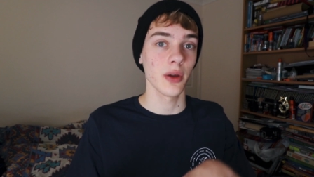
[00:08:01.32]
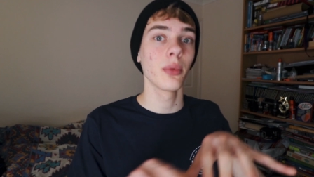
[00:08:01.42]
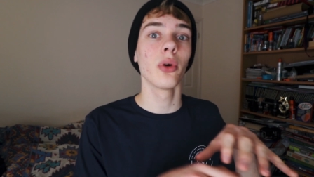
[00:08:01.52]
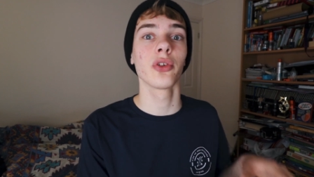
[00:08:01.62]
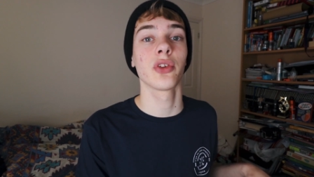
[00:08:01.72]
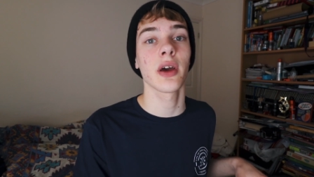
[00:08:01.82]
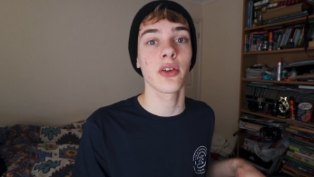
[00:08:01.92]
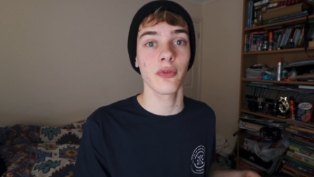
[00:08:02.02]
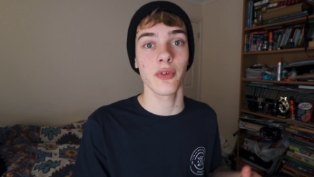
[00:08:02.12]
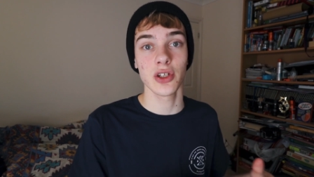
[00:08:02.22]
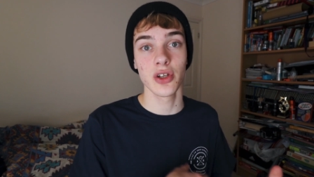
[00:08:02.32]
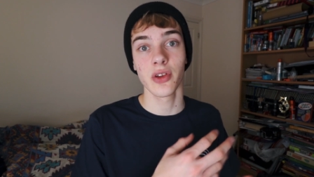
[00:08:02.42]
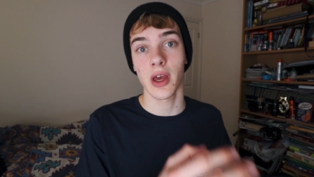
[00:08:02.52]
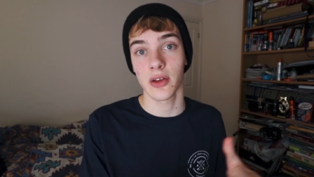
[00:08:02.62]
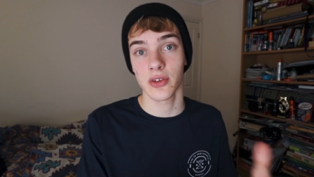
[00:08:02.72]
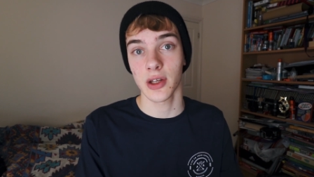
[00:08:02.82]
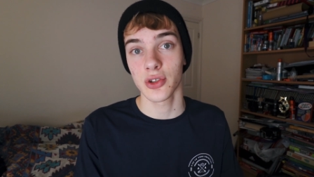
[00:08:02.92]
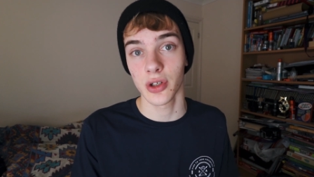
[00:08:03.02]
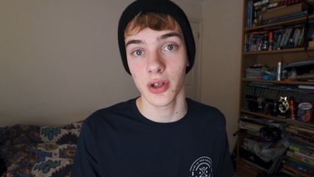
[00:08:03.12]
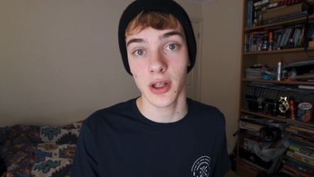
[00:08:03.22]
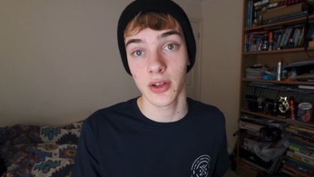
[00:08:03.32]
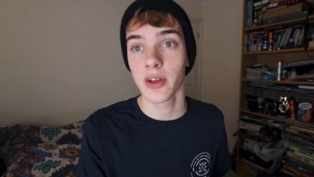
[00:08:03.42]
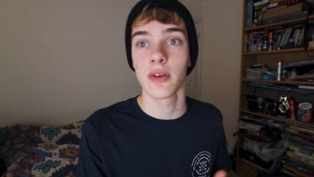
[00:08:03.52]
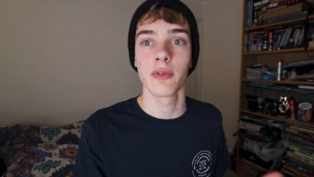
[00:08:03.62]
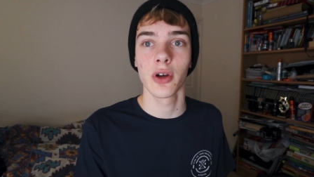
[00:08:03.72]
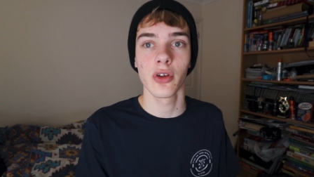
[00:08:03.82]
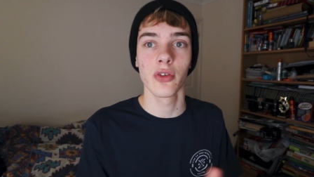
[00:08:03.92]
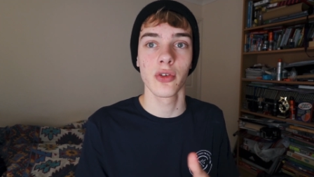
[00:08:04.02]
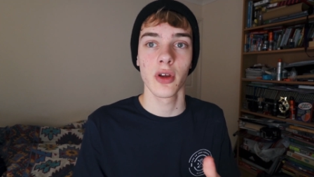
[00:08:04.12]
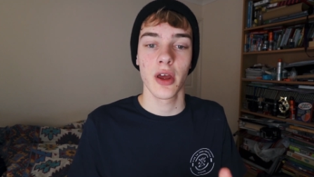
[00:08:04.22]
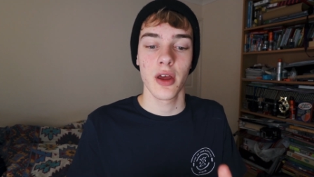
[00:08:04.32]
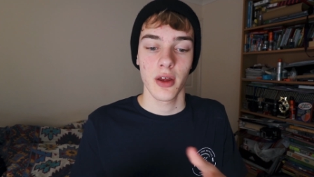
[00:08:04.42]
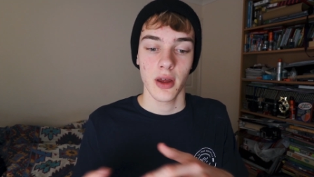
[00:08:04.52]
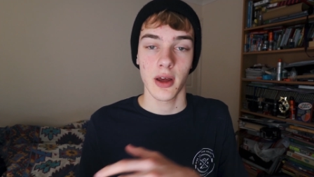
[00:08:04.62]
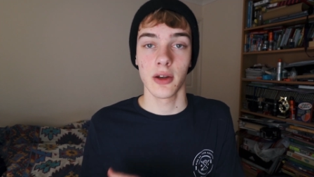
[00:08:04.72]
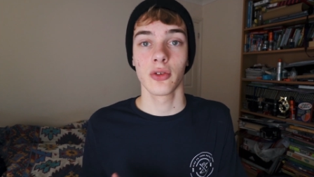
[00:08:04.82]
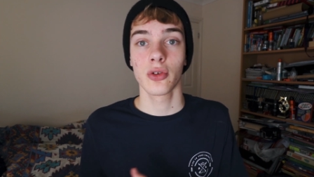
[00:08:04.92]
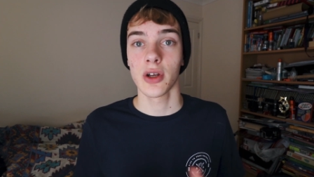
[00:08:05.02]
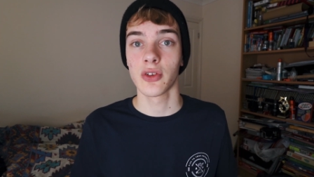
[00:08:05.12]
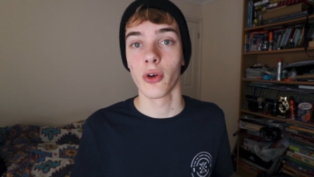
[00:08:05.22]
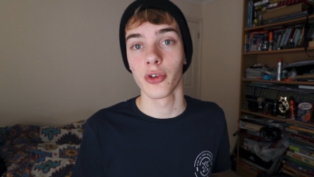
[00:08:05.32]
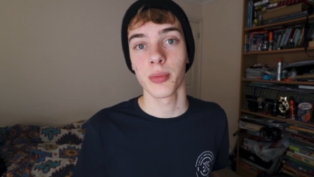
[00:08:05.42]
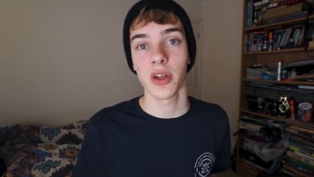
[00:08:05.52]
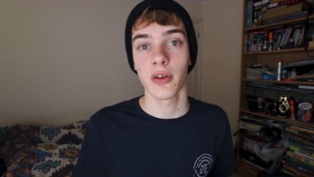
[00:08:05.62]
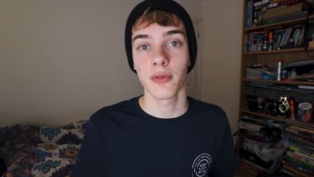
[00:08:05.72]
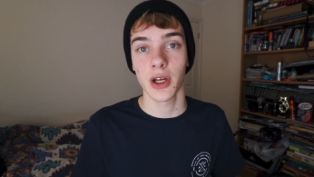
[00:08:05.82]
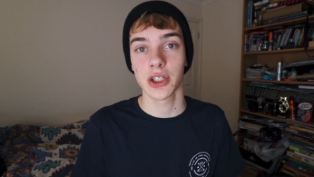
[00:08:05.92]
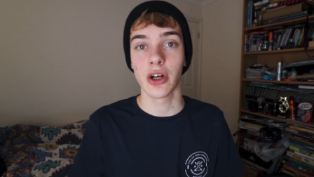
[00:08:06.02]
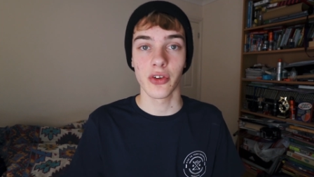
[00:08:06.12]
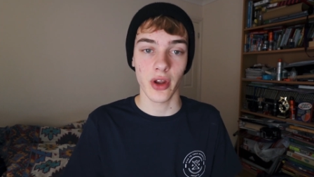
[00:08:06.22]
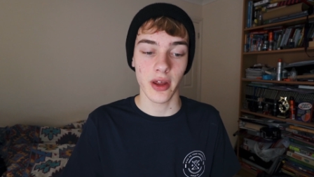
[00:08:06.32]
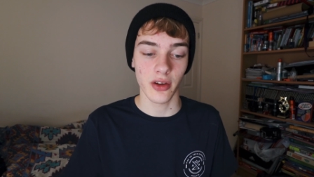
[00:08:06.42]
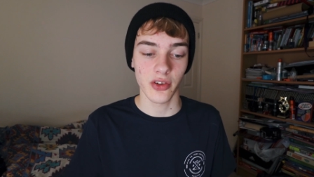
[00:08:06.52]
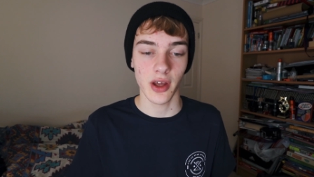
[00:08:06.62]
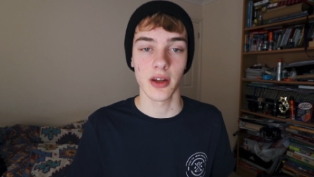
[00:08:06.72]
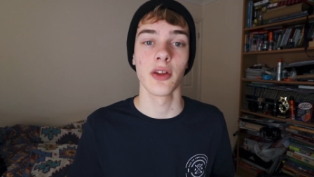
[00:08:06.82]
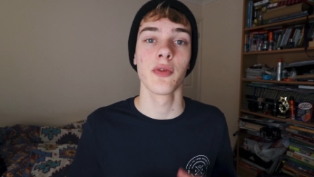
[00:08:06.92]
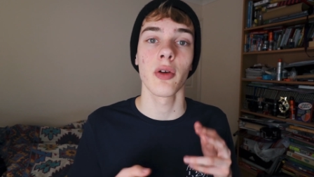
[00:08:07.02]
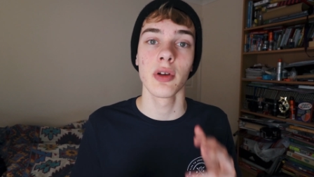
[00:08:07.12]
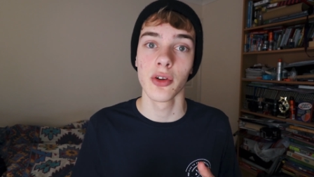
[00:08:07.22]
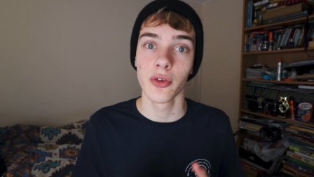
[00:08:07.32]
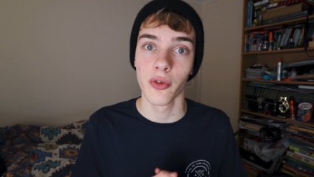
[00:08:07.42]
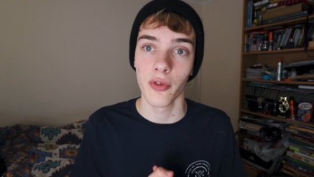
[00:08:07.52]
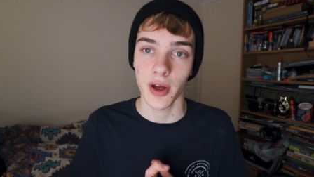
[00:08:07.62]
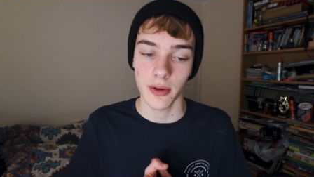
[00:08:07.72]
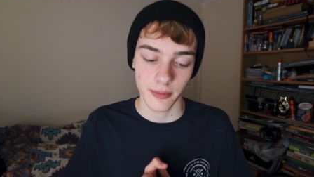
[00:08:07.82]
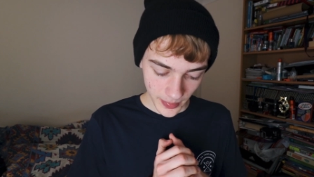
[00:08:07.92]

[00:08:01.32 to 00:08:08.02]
the import text features, etc., and taking photos and creating automatic flashcards. Like I said, it is very useful for that.